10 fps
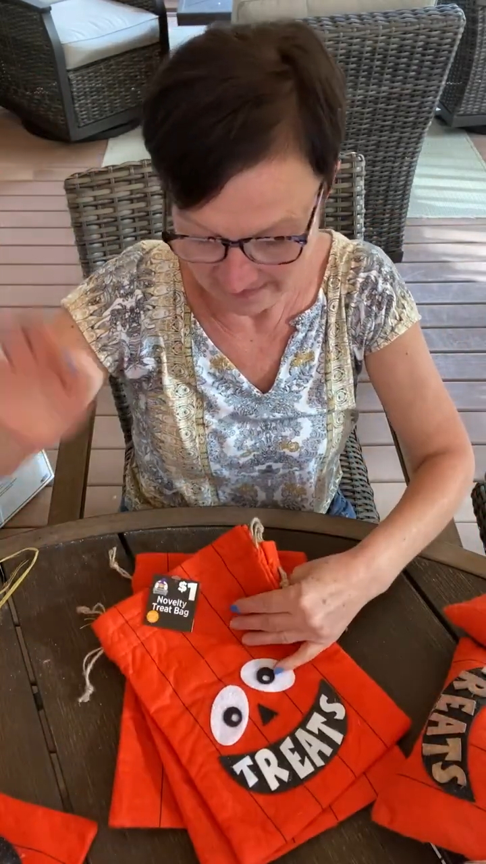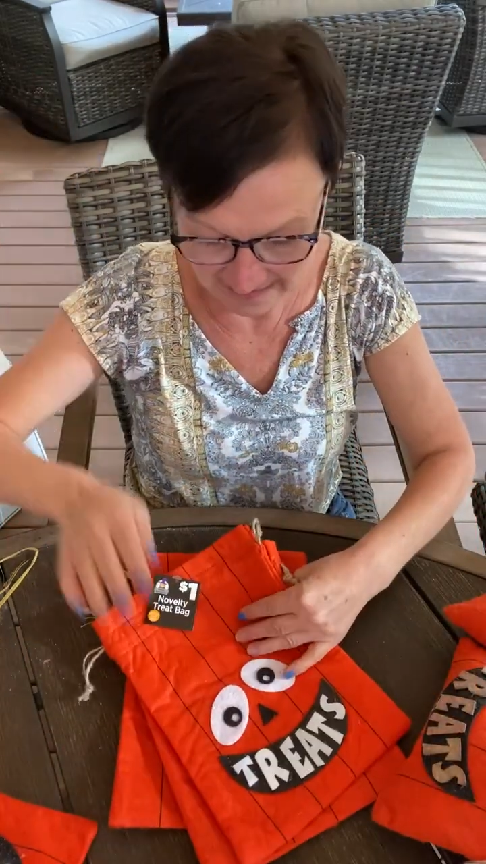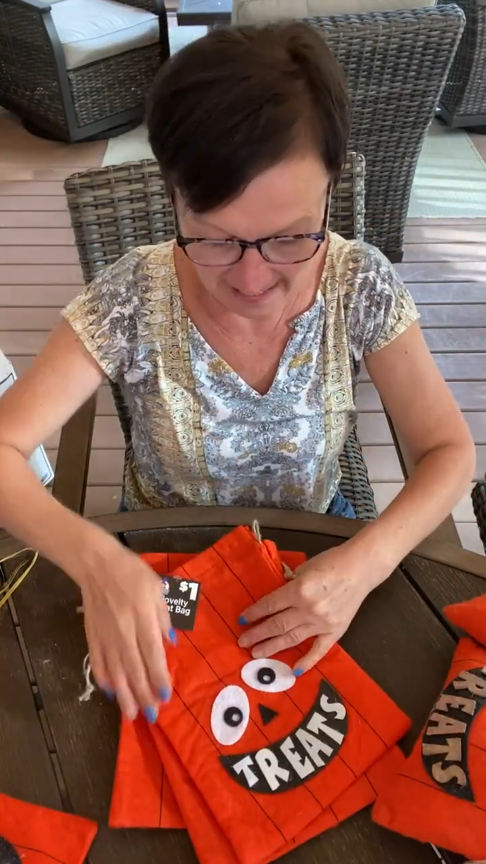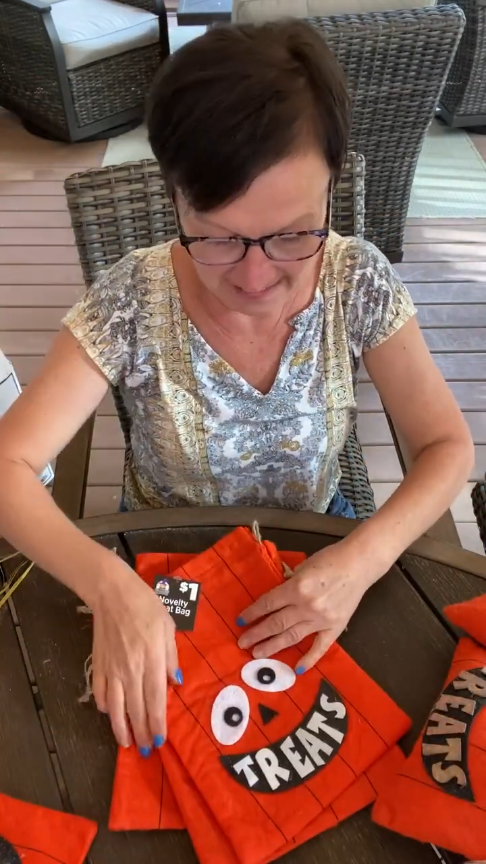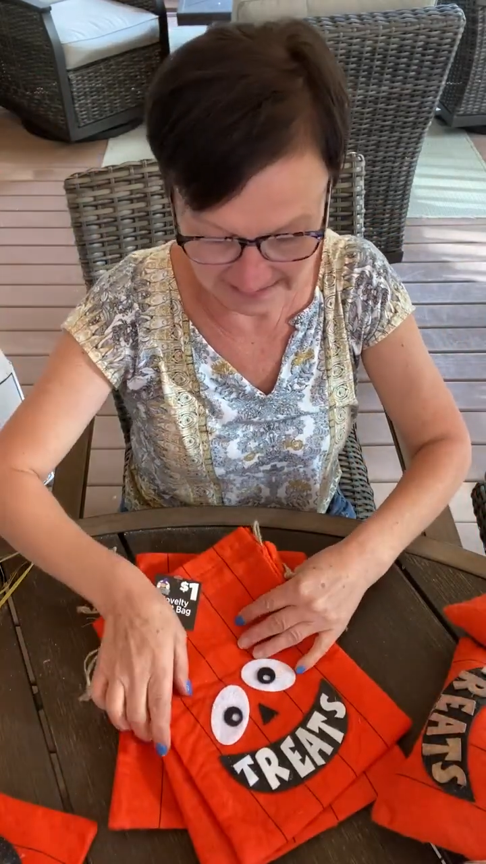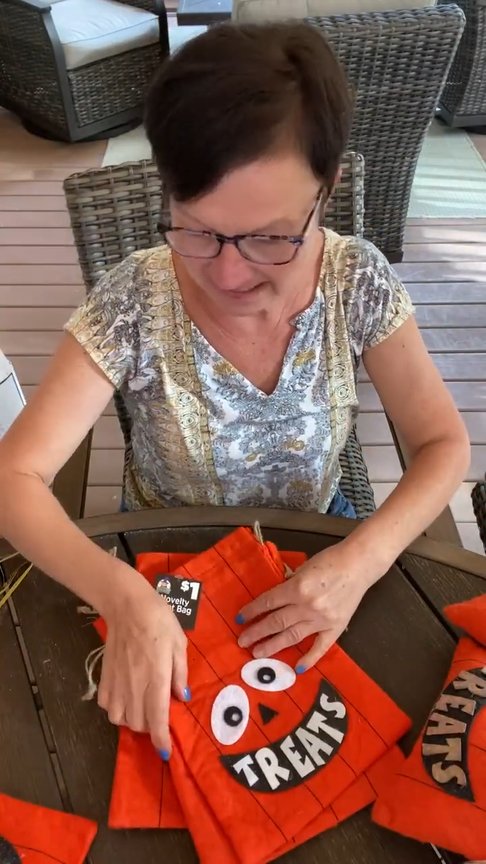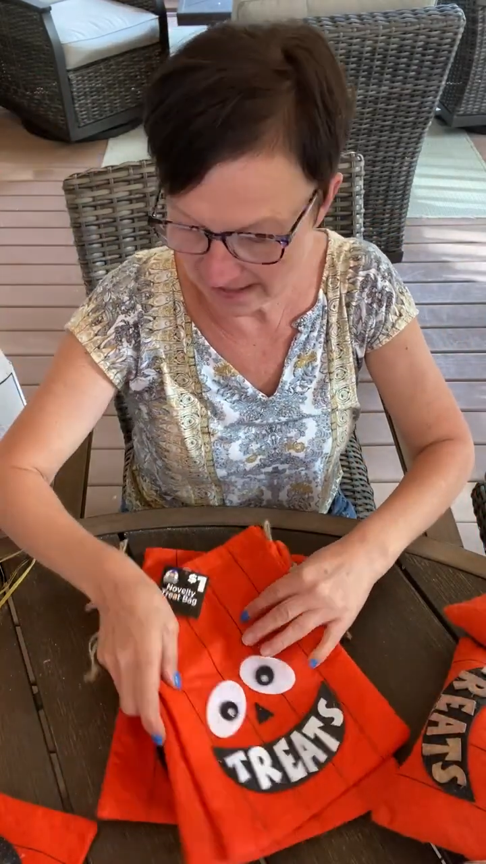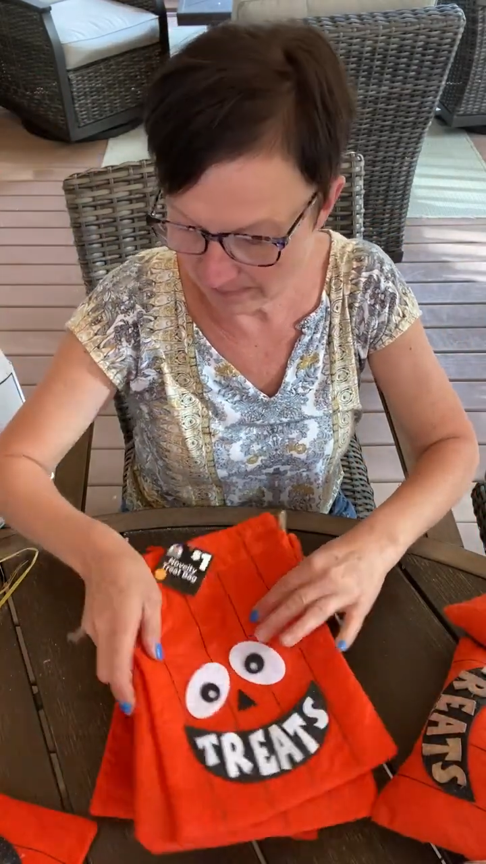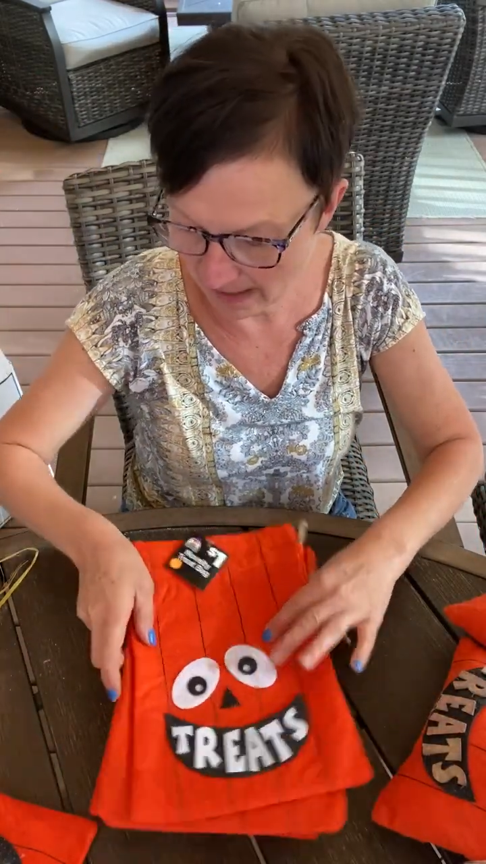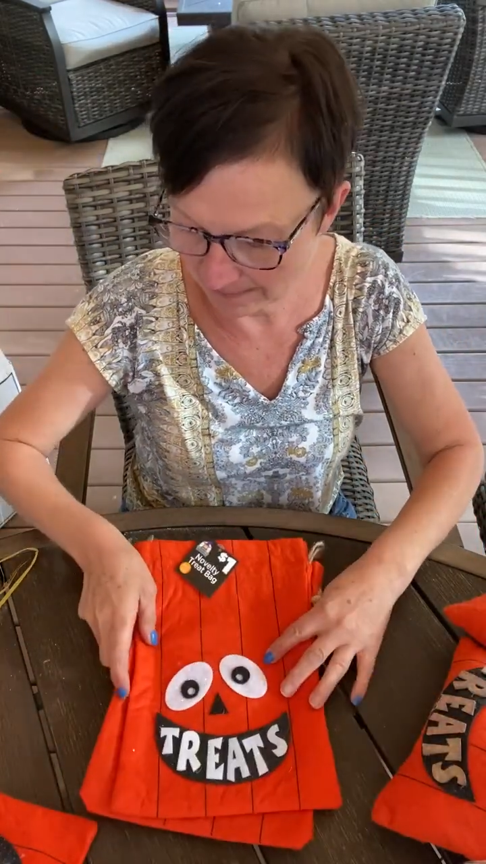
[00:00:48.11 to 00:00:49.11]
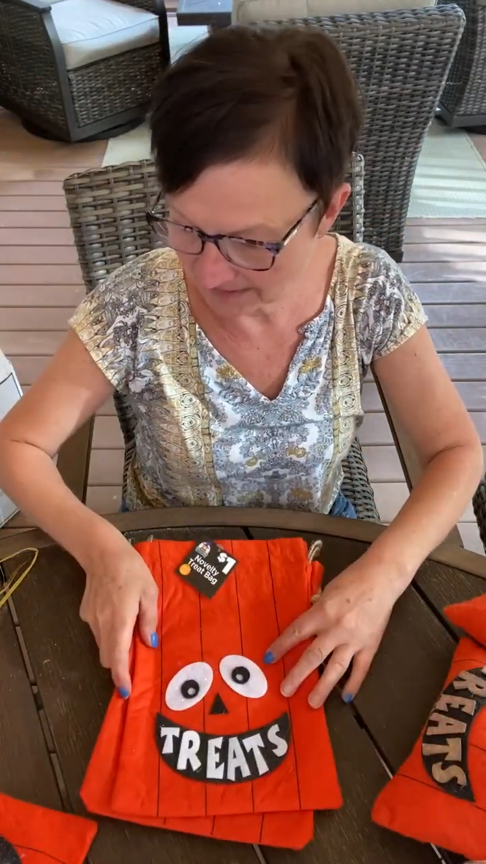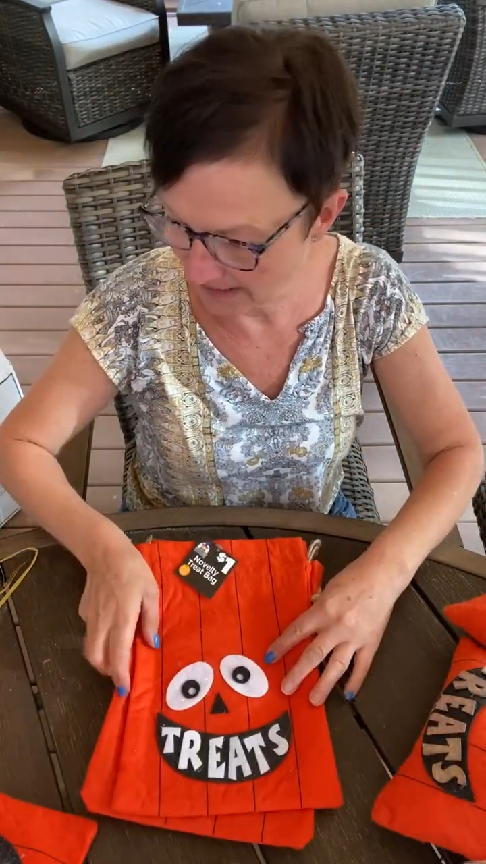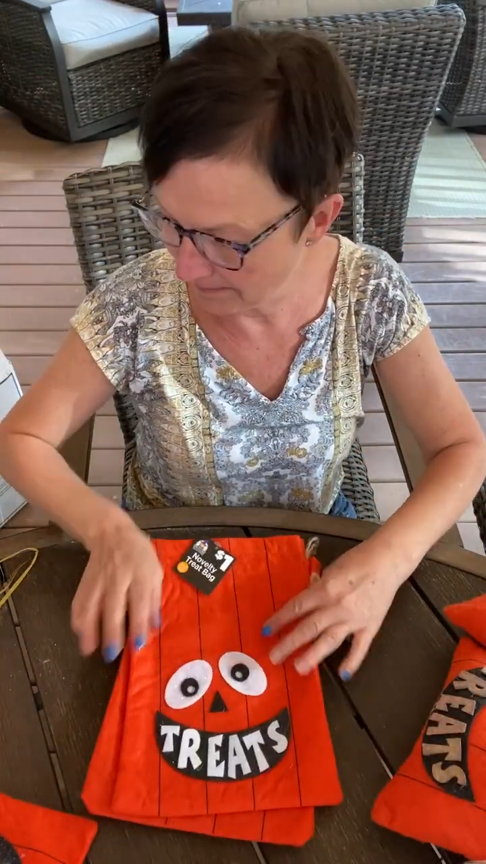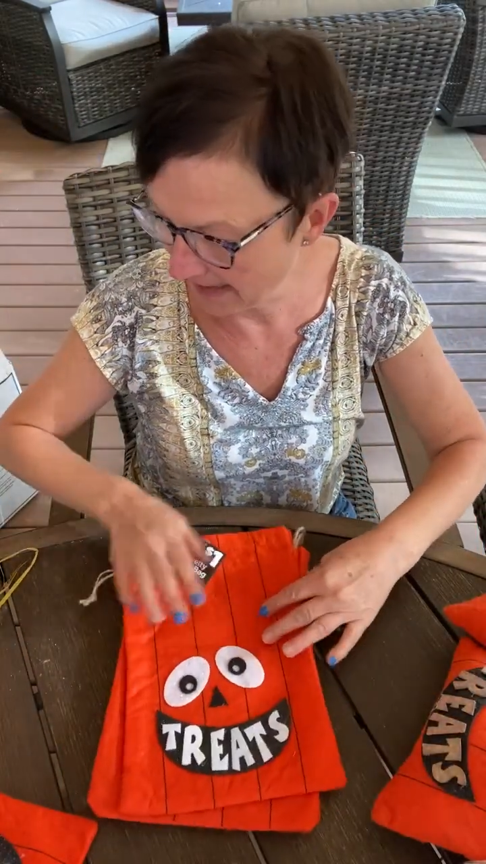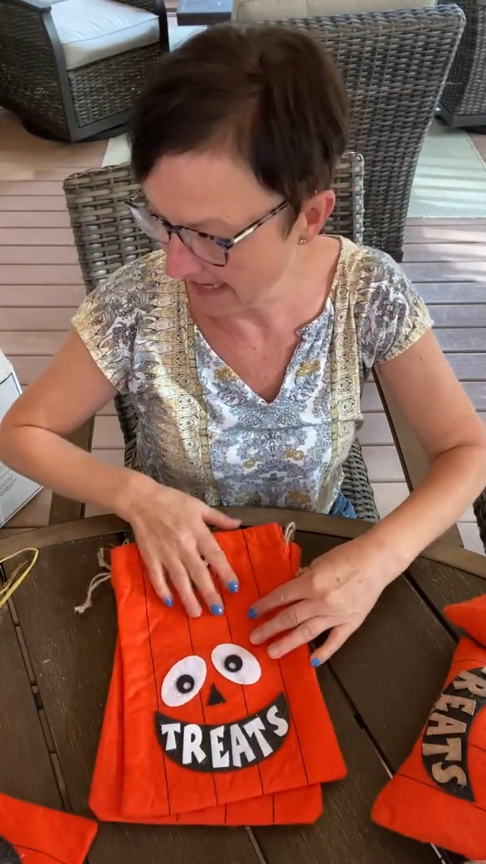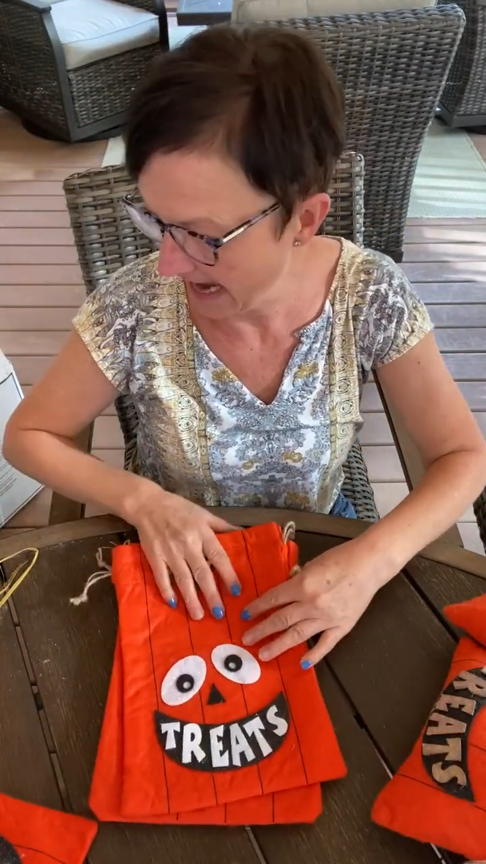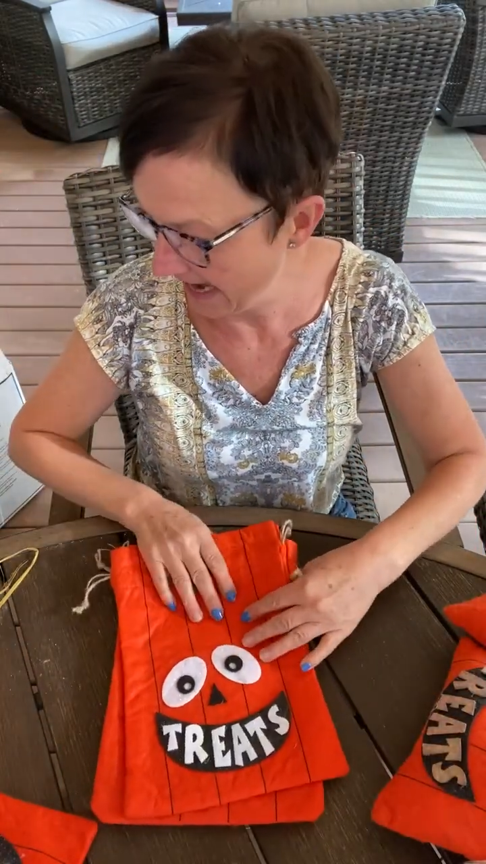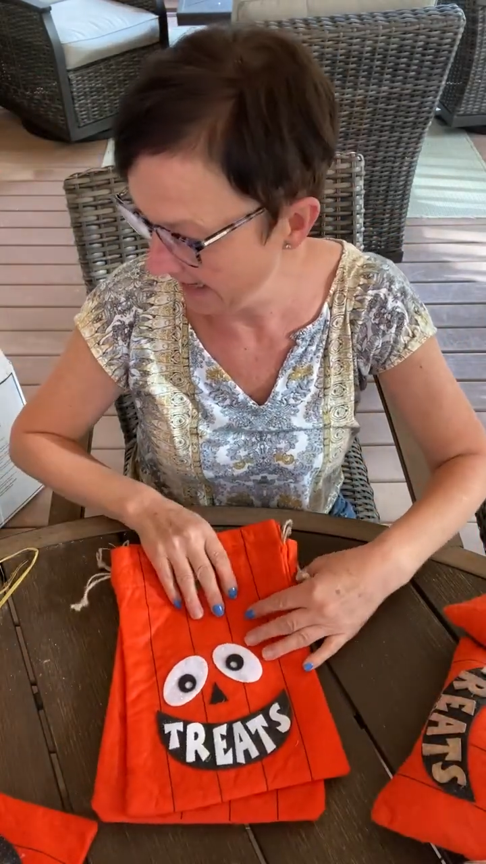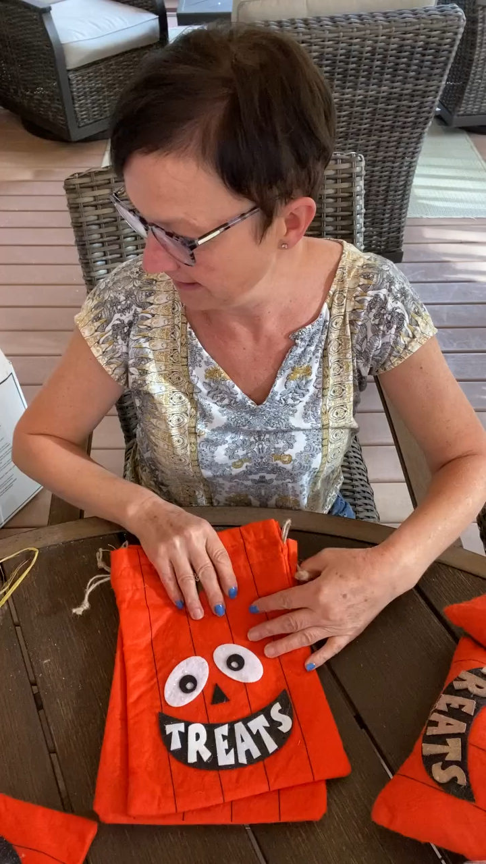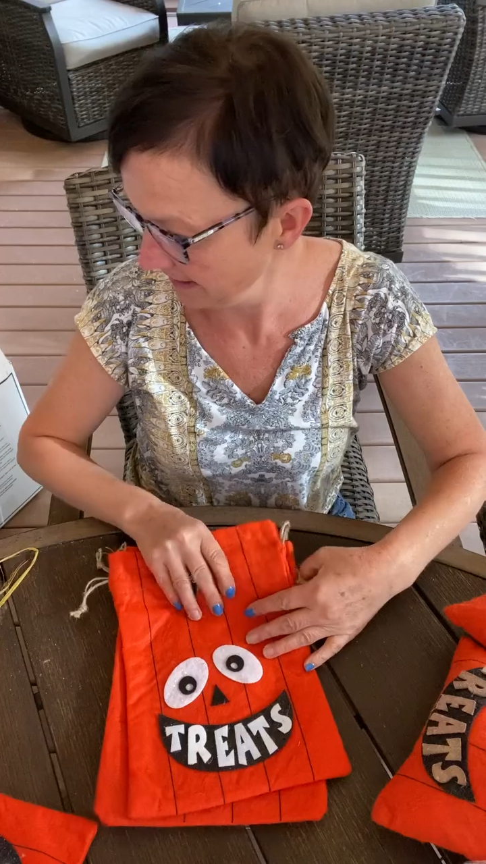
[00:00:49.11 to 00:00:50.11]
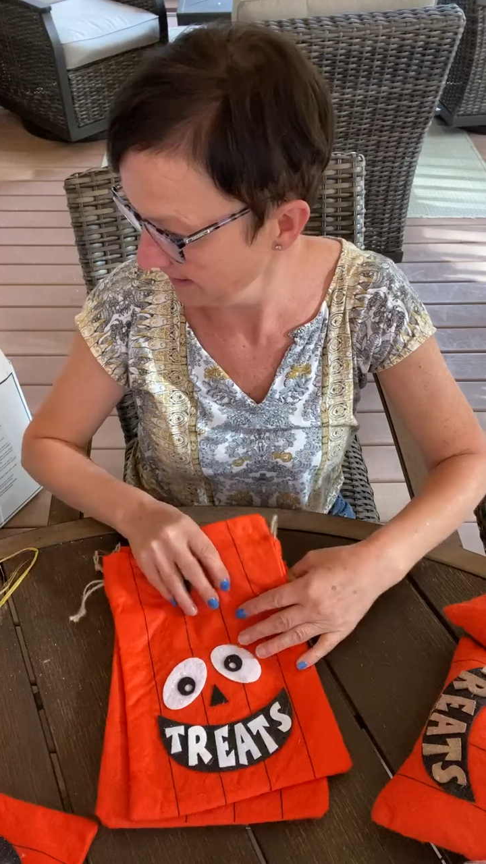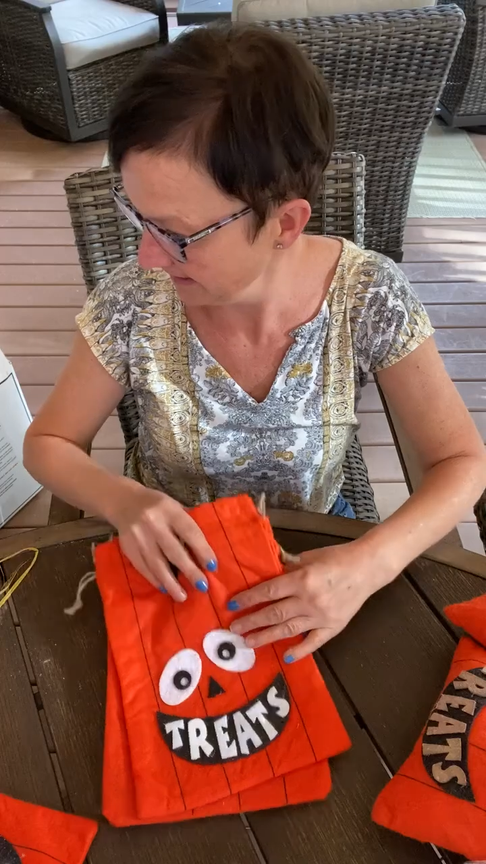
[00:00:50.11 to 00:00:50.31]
the idea popped in my head,